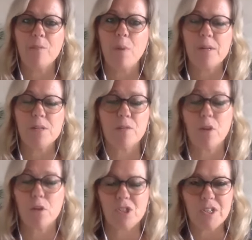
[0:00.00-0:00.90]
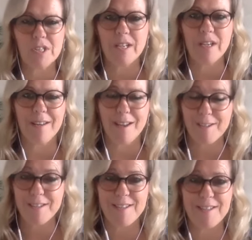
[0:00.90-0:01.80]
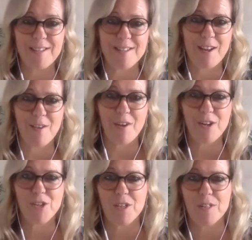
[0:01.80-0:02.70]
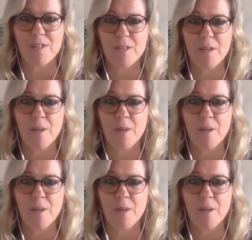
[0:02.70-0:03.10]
ways of consciously connecting to these directions.